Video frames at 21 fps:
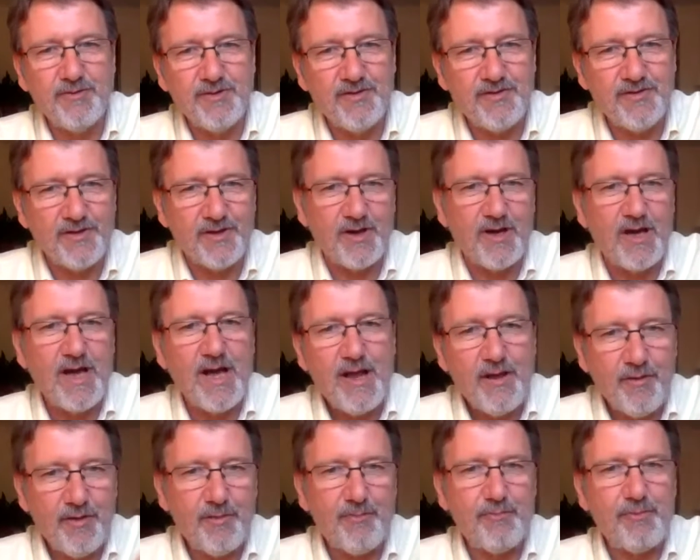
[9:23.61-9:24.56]
with
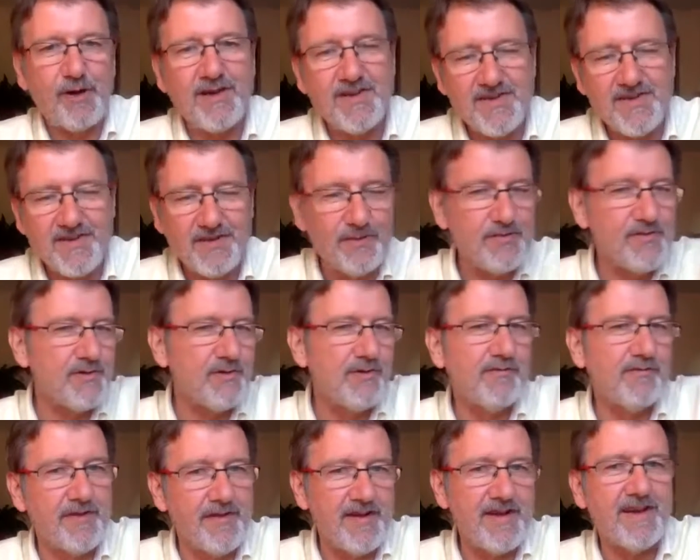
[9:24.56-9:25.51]
the person who's
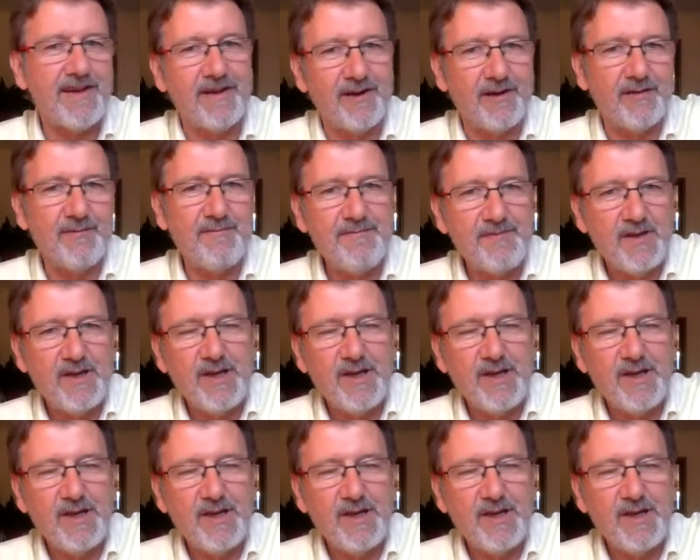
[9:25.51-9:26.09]
over there,